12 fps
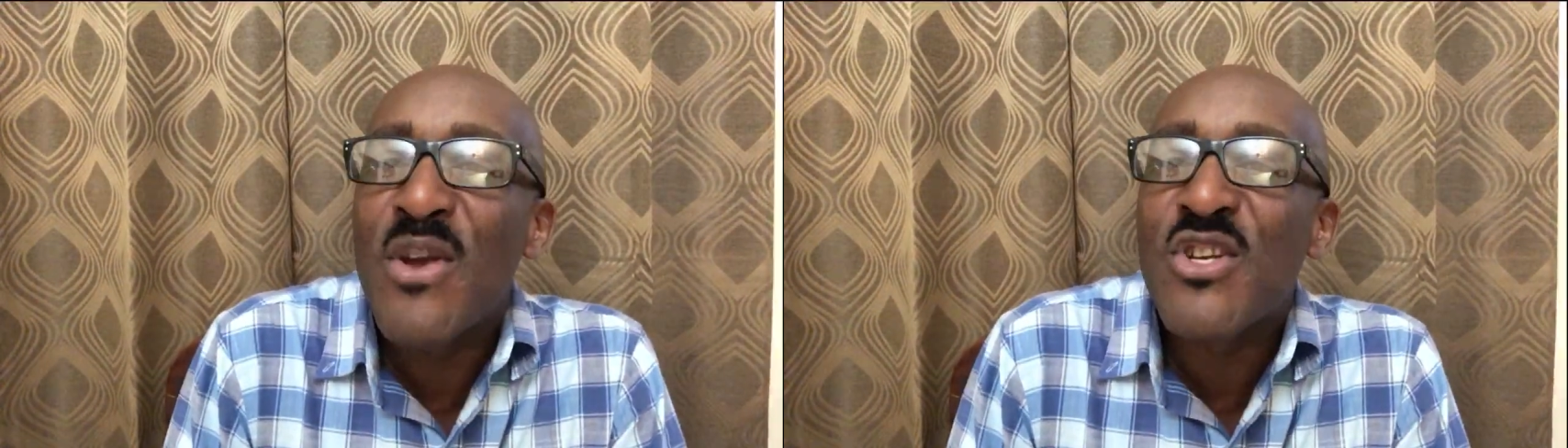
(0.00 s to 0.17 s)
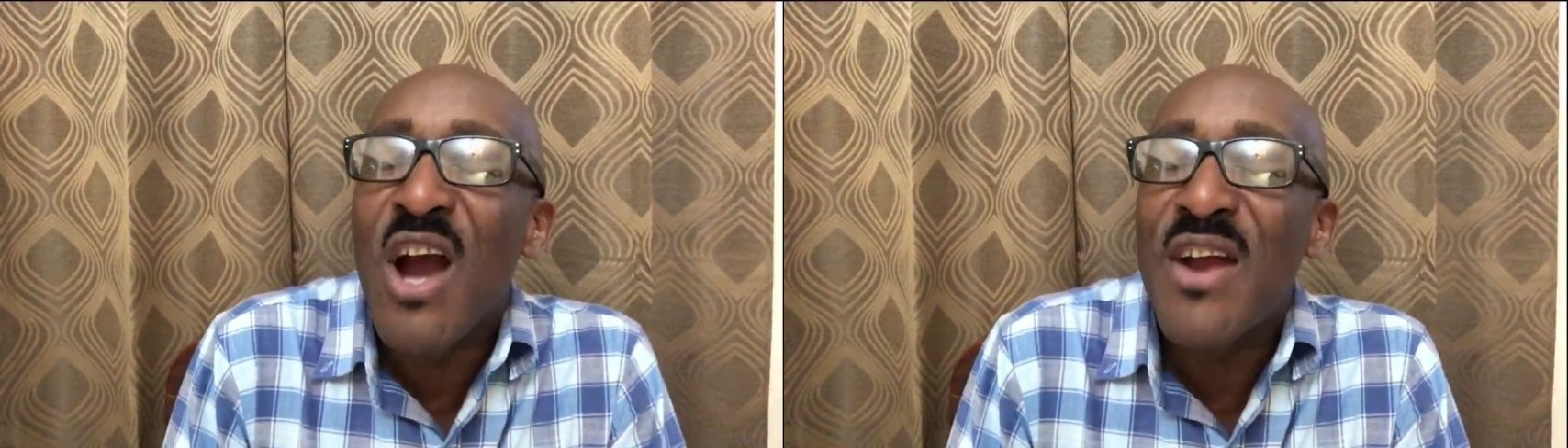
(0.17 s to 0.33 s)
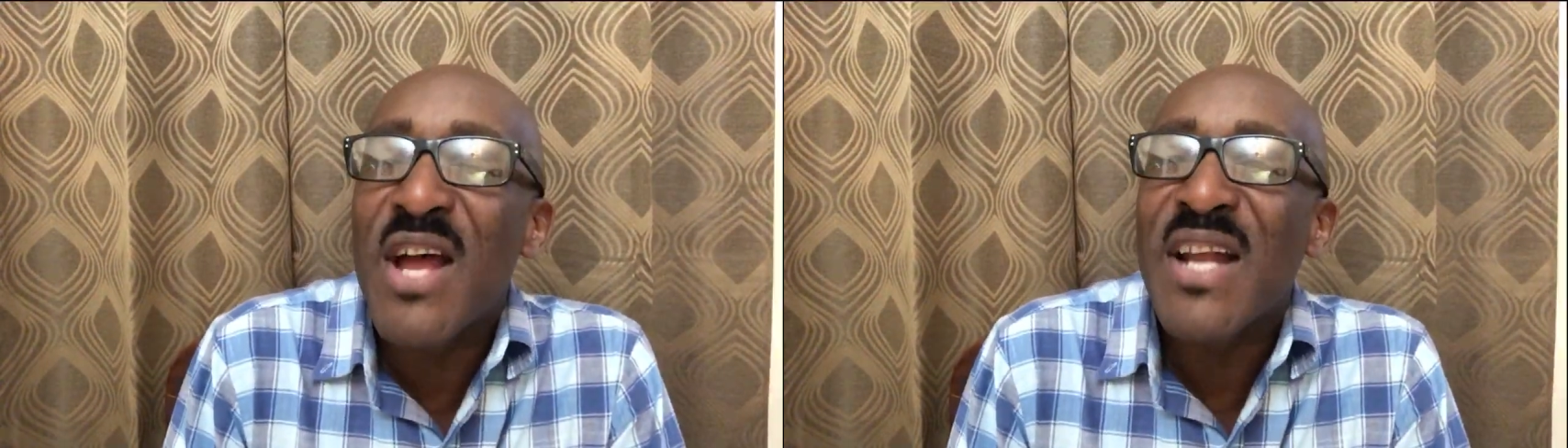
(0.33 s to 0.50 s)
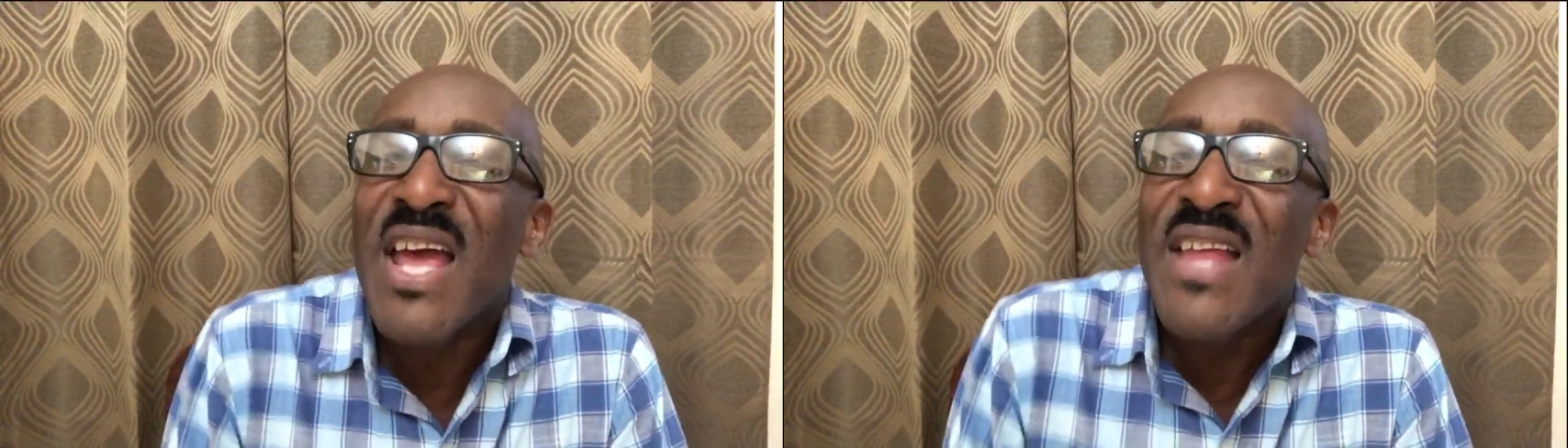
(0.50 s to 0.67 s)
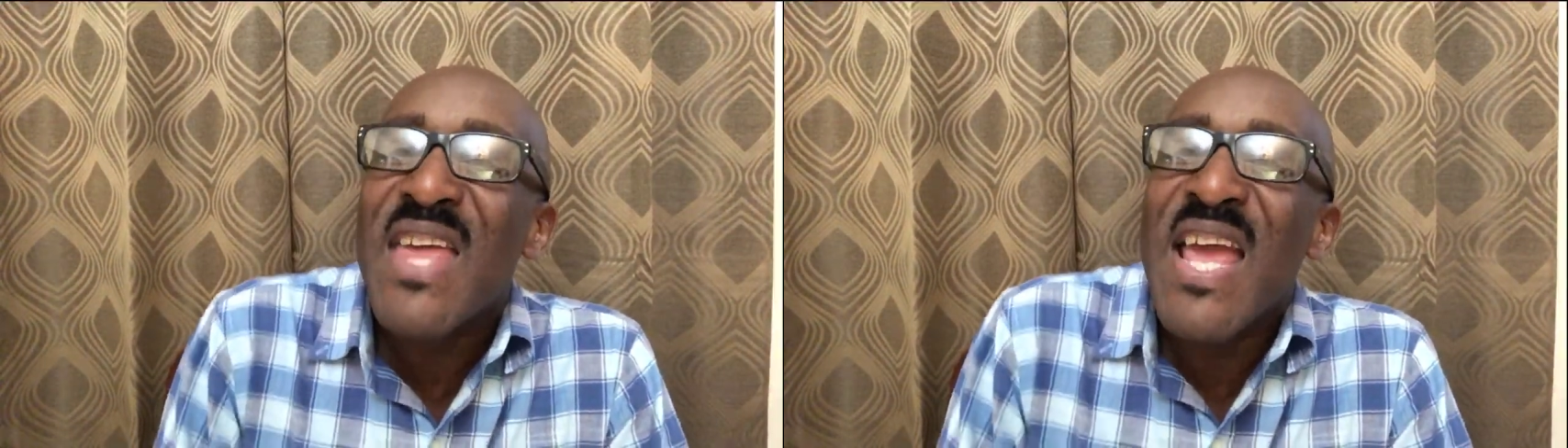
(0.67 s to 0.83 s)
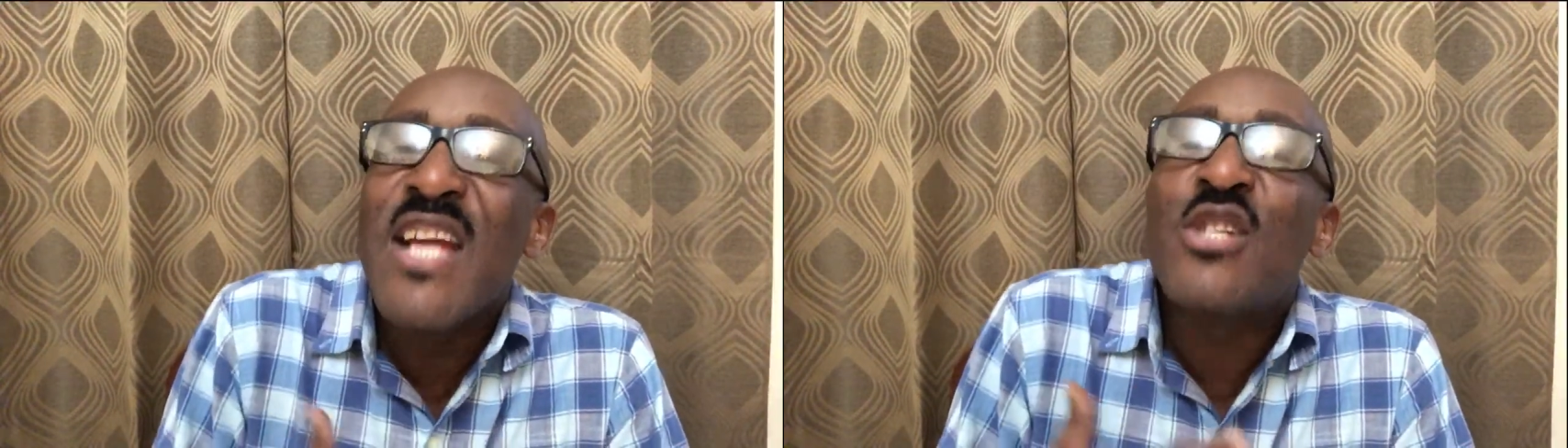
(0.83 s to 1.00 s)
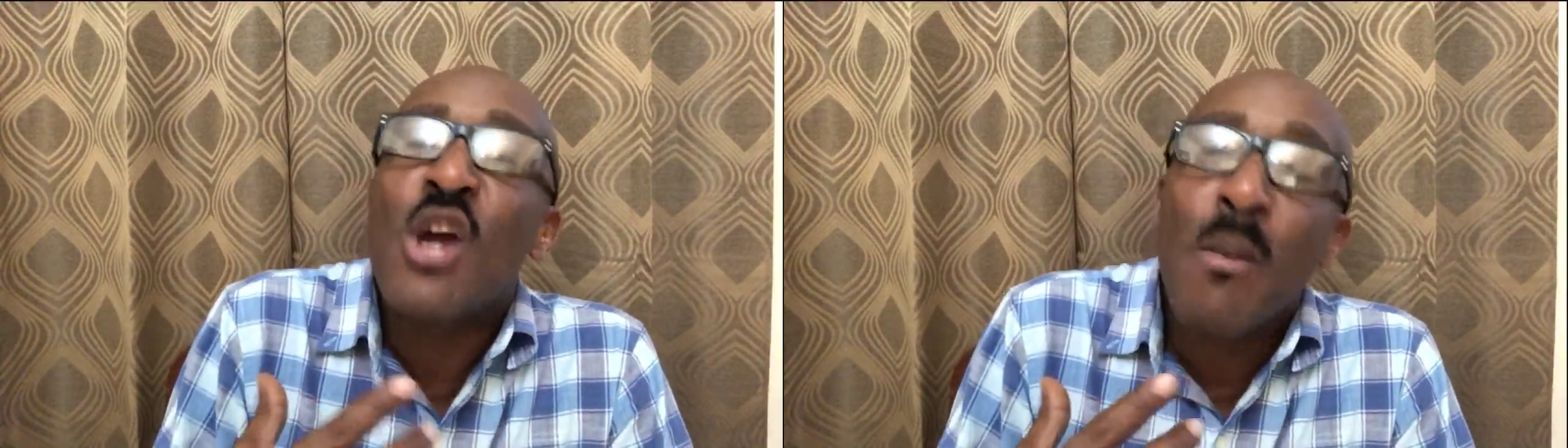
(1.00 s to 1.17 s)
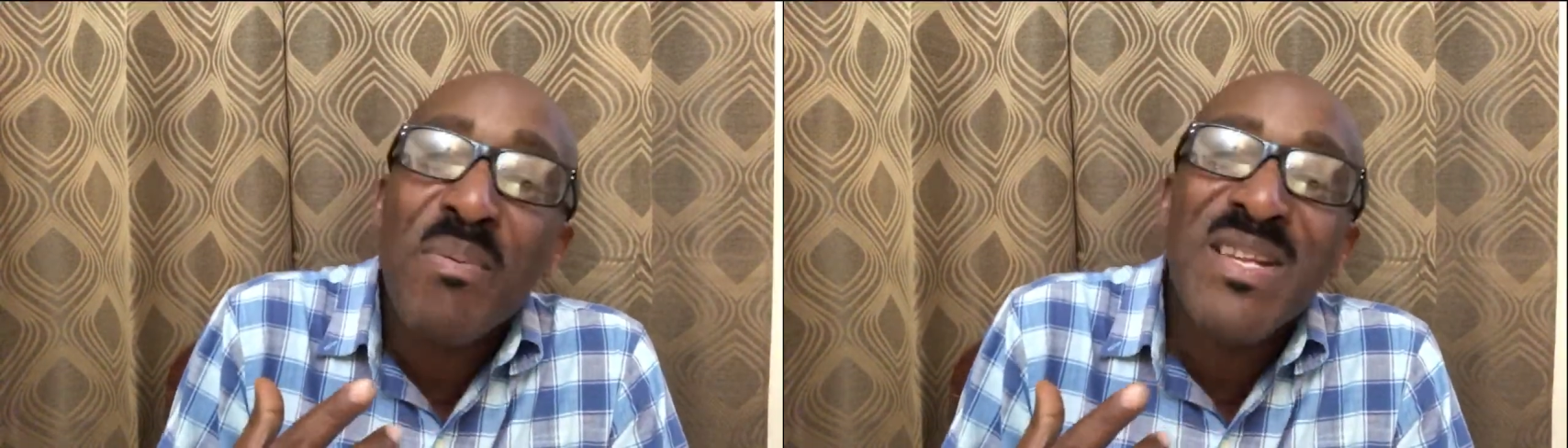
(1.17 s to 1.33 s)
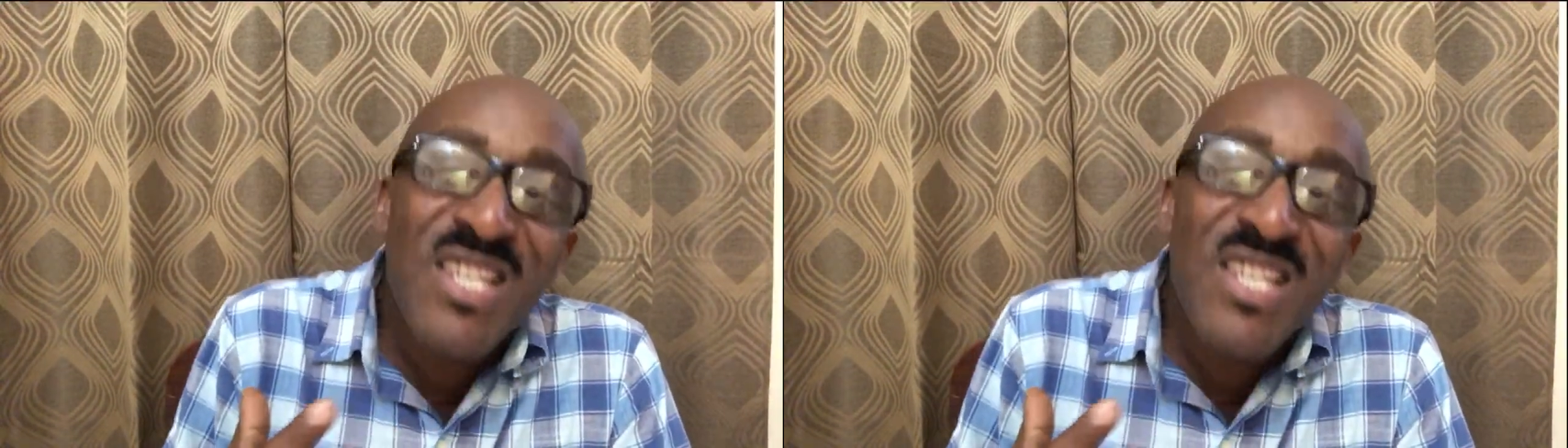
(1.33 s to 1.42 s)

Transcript: it is important